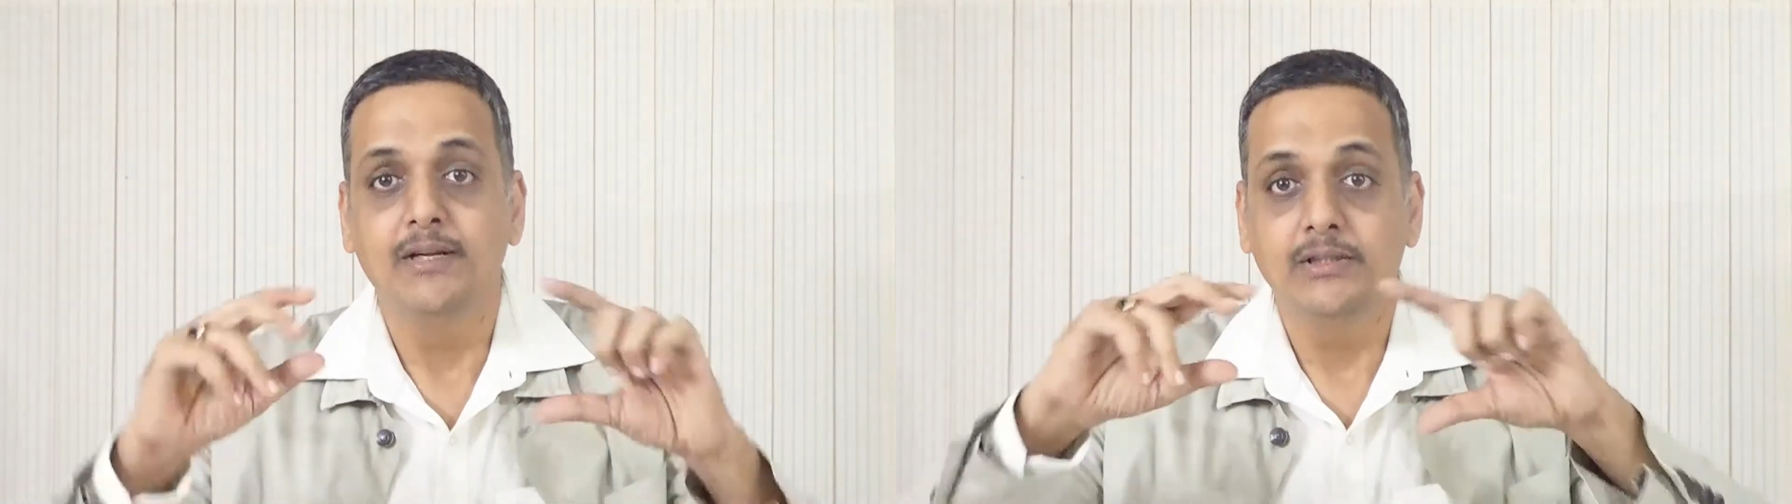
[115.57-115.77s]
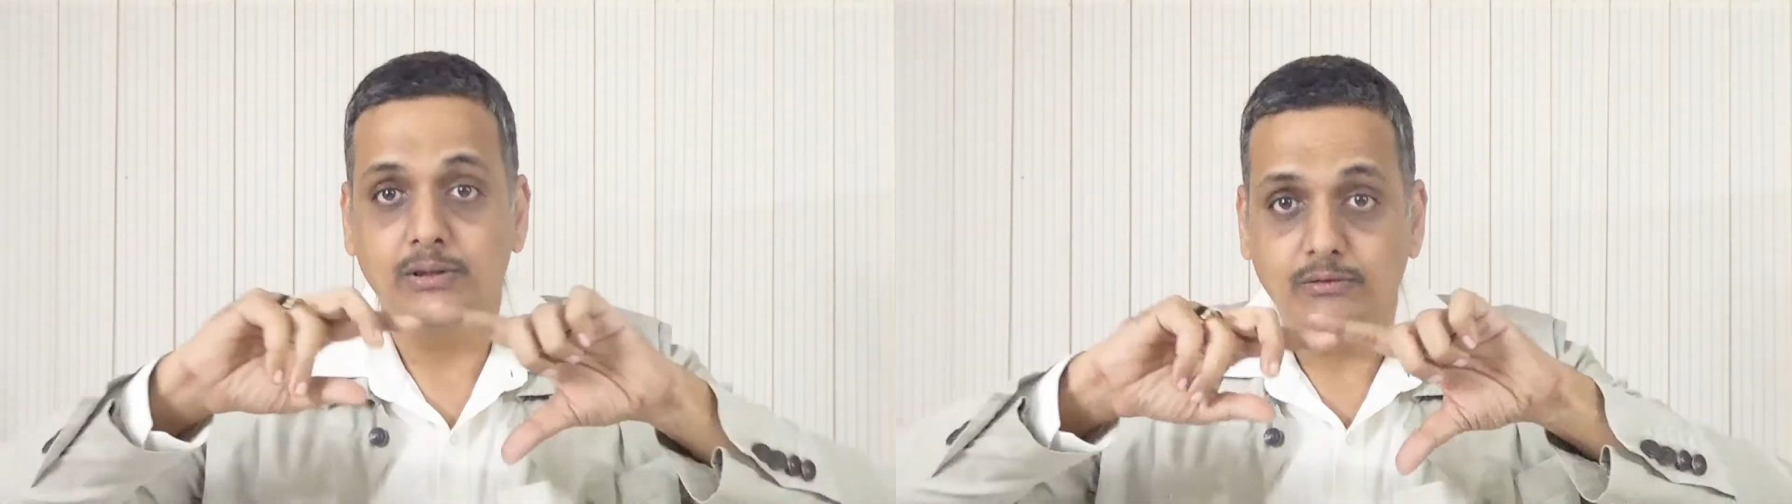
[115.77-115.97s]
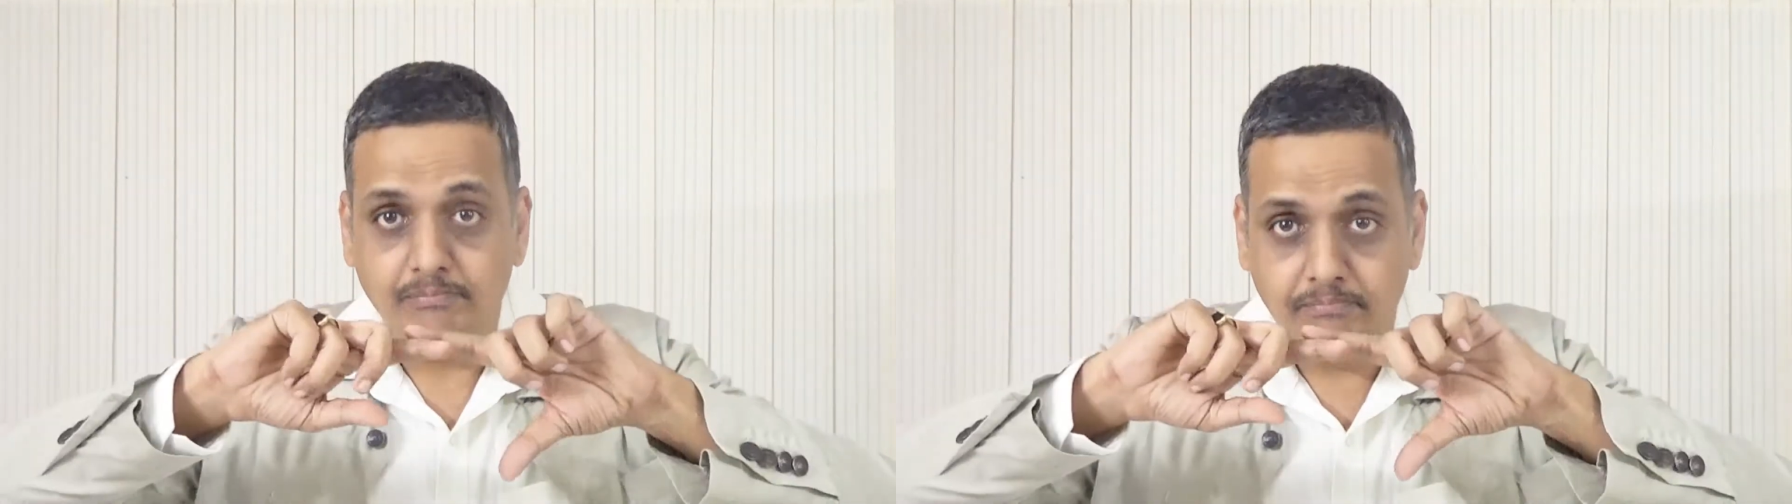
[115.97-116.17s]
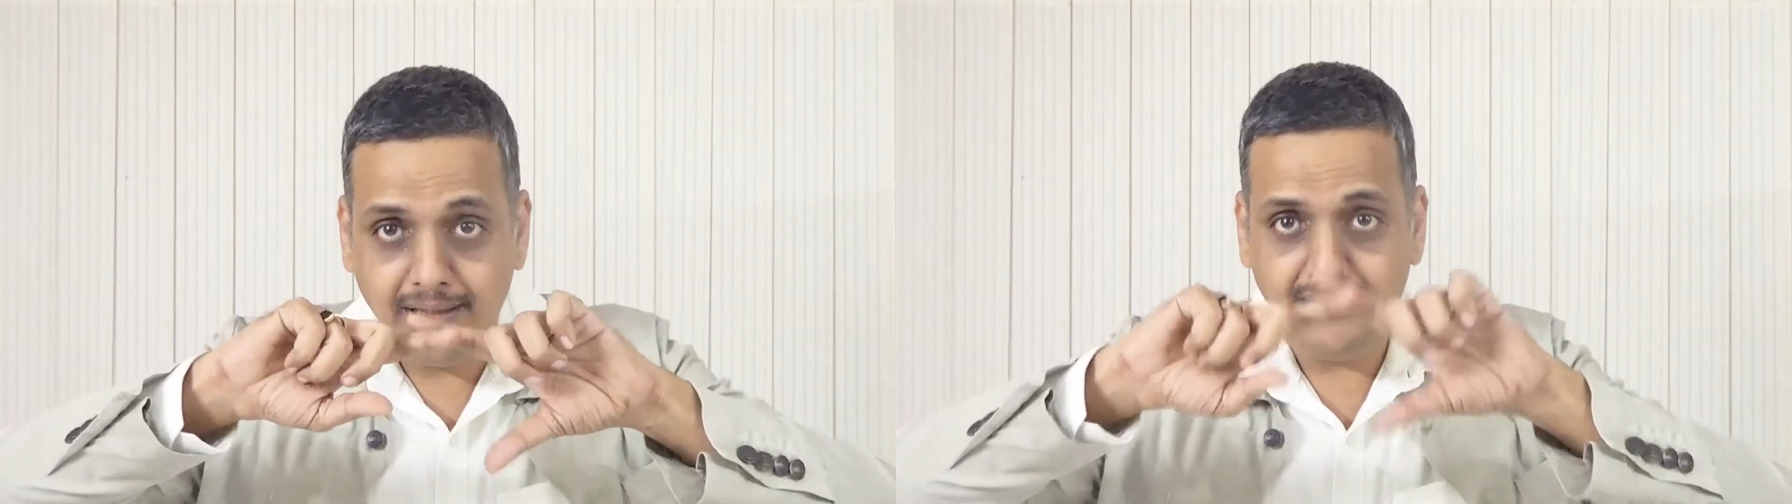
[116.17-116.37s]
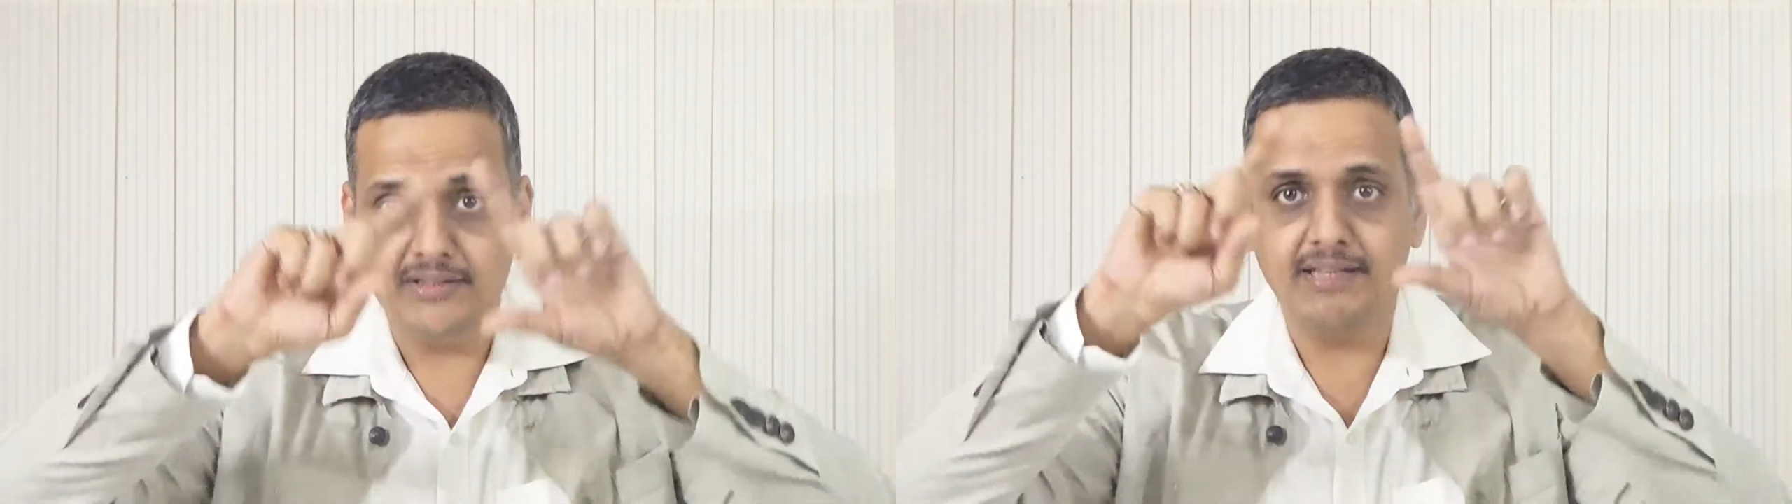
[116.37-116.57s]
So
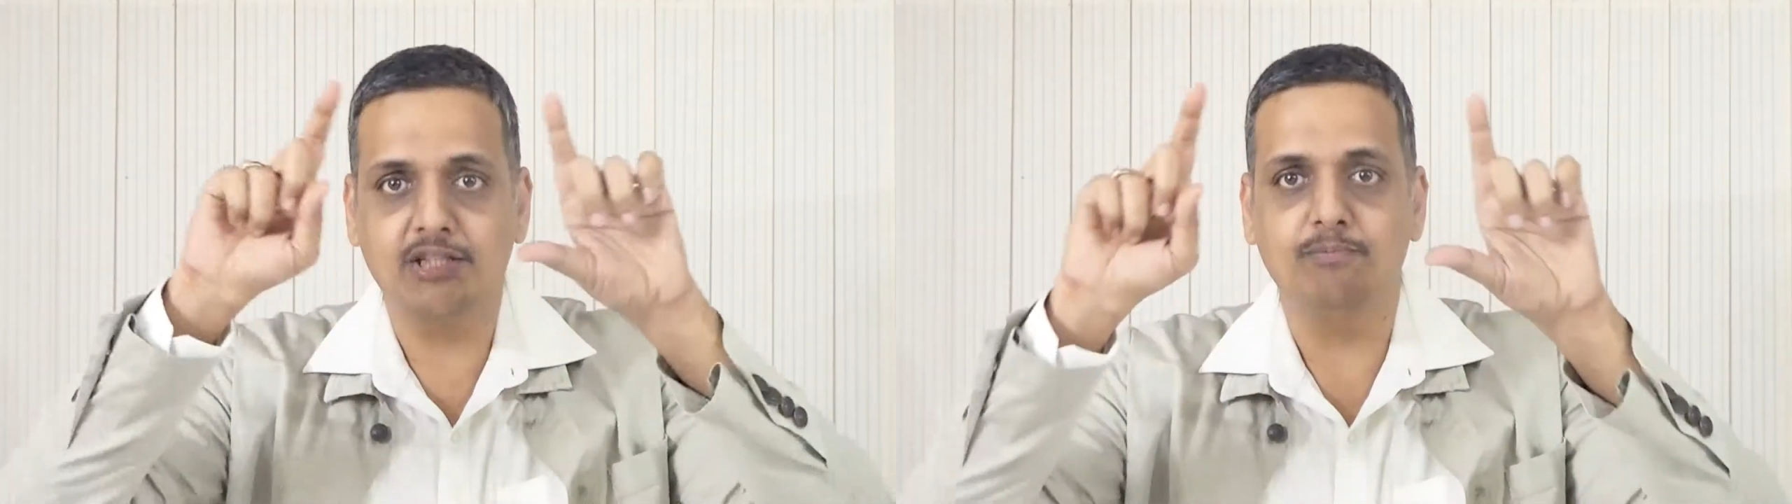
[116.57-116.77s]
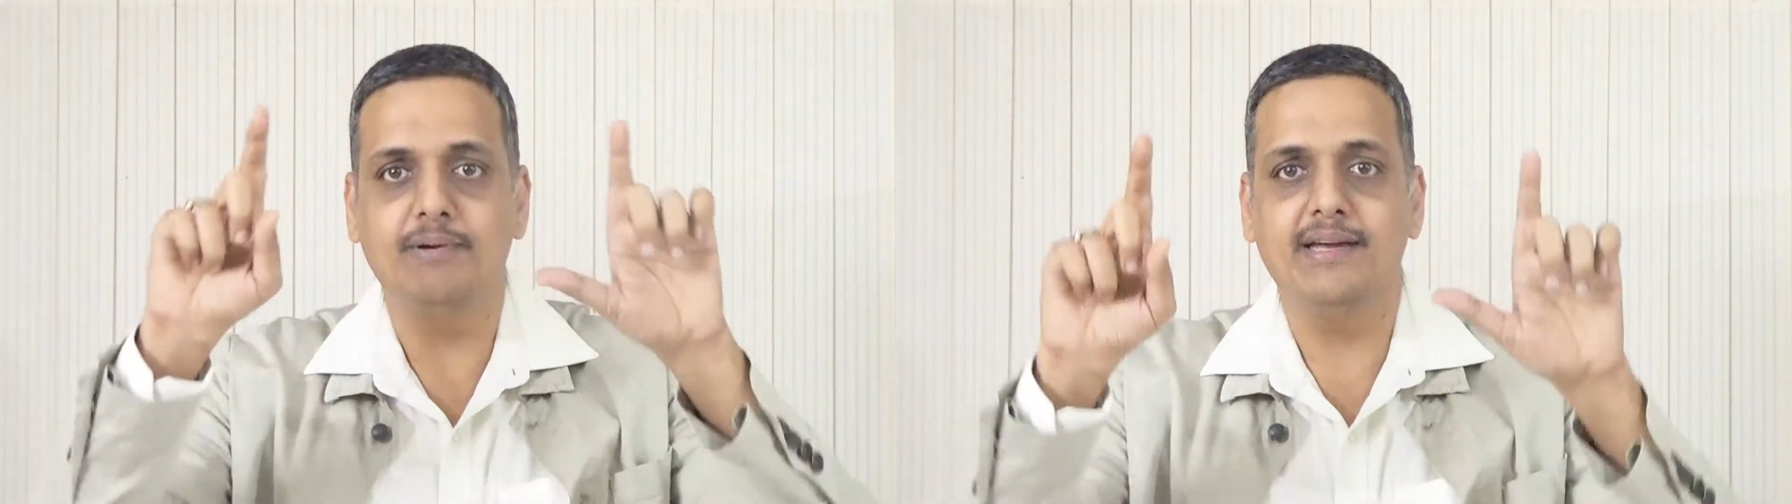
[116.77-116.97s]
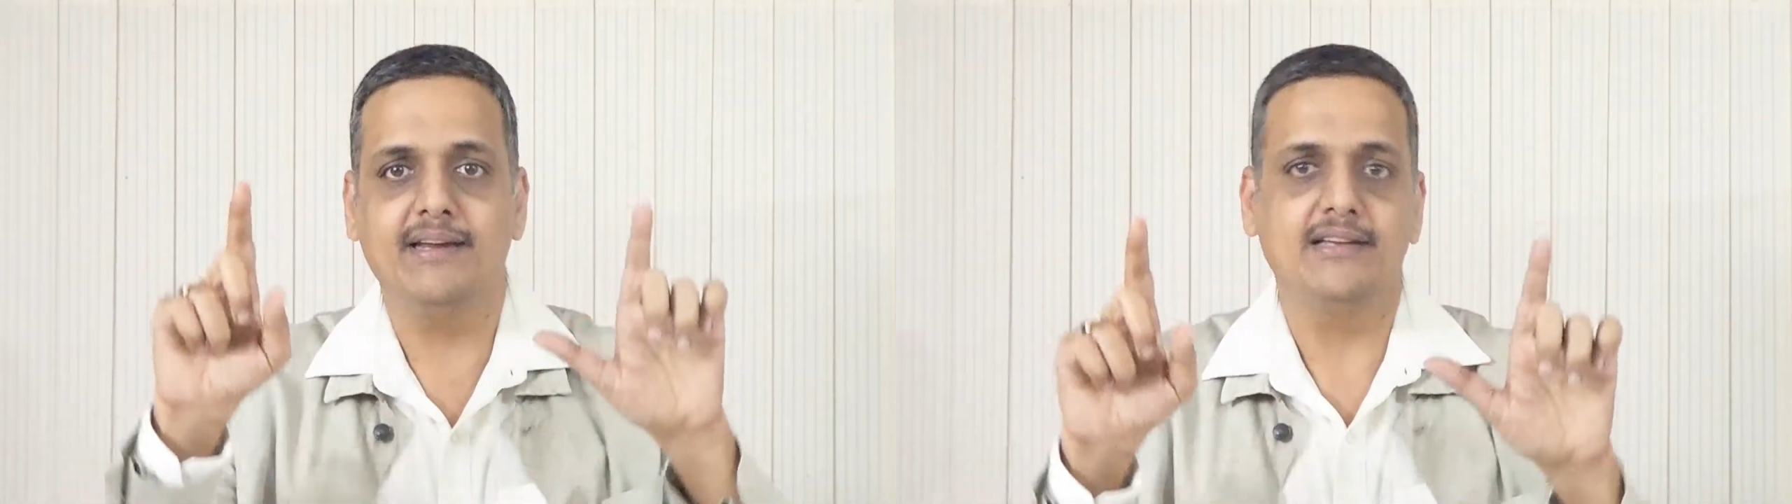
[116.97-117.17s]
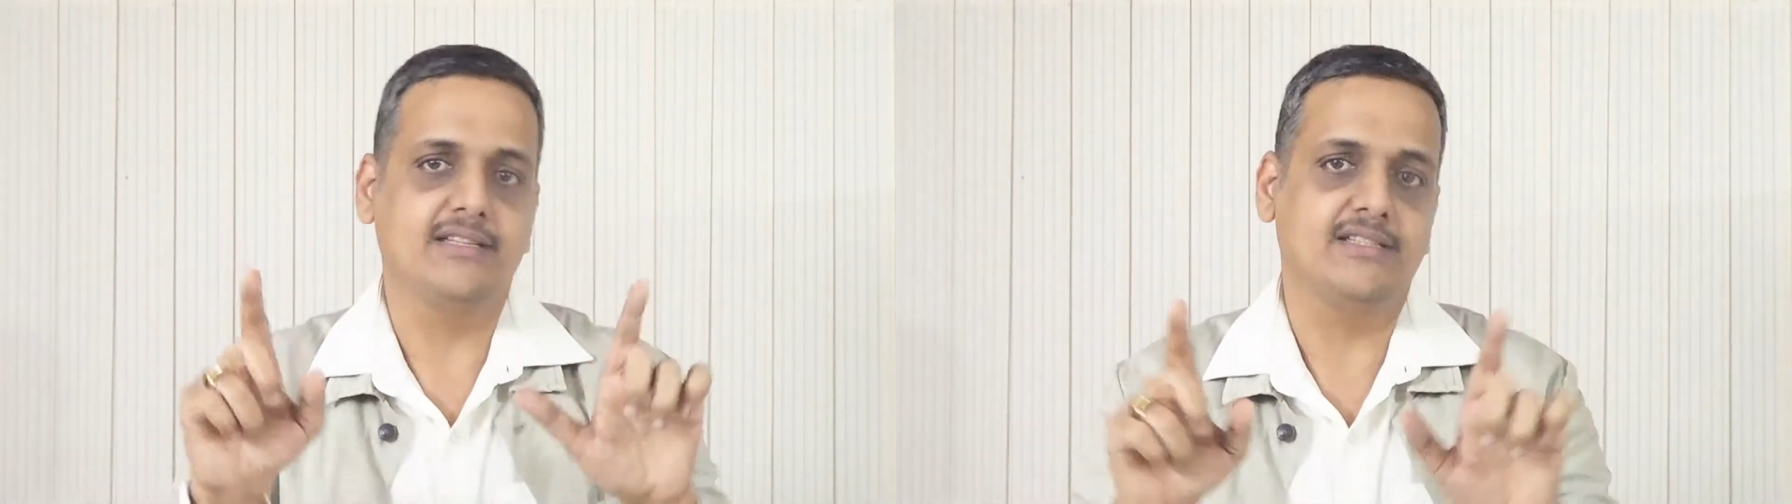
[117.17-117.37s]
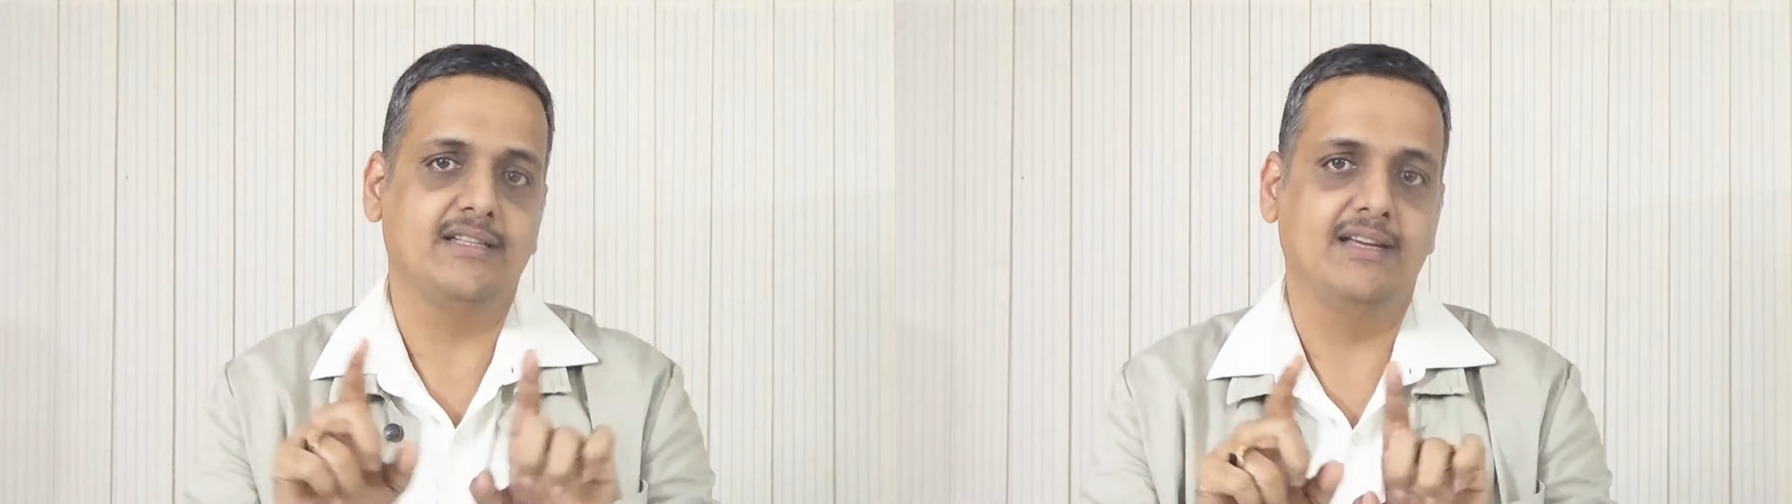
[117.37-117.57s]
build this
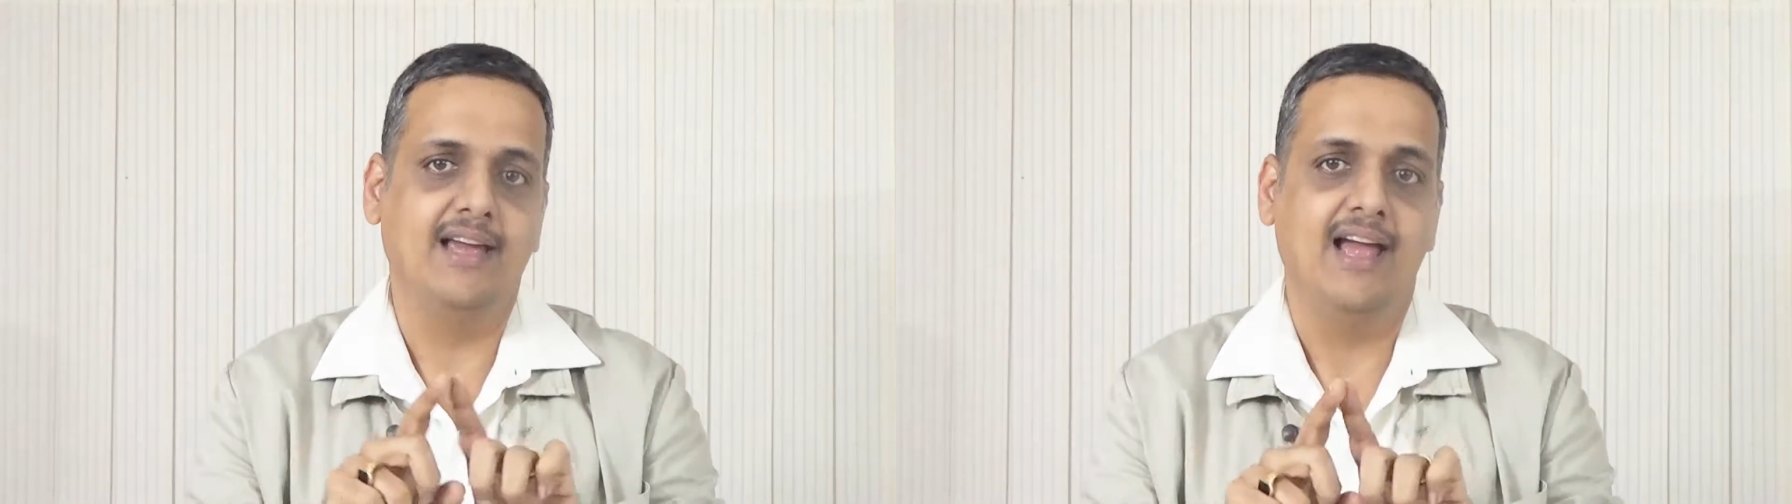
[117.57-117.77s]
experience.